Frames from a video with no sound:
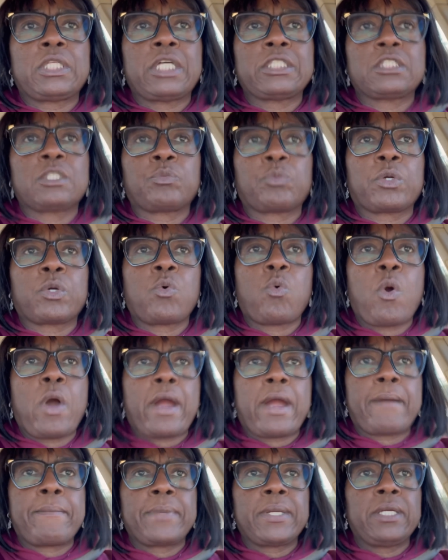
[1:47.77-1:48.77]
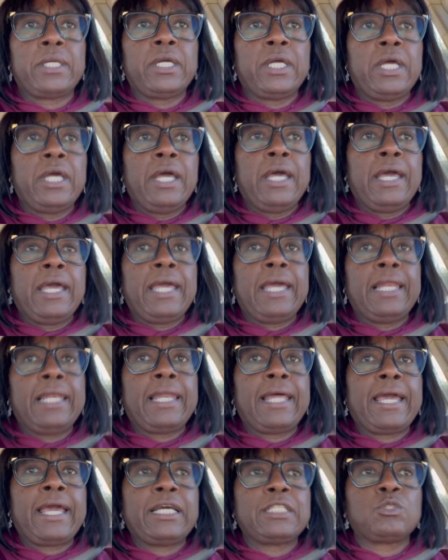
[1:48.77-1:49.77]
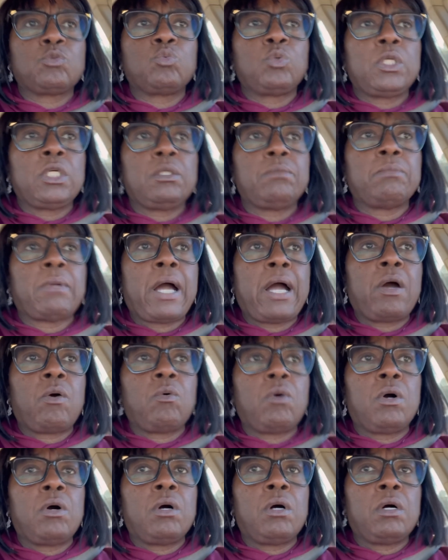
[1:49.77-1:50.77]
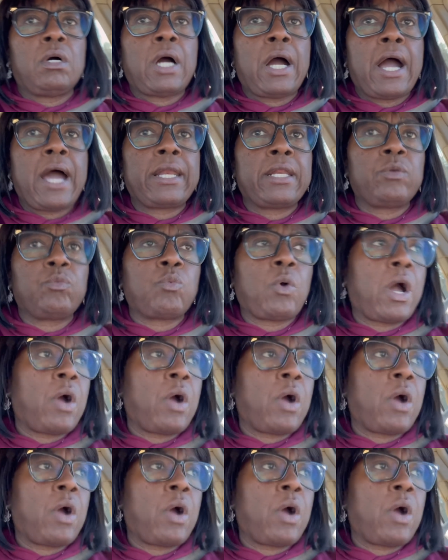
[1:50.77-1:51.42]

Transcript: That's a requirement. And last week, my uh, I didn't.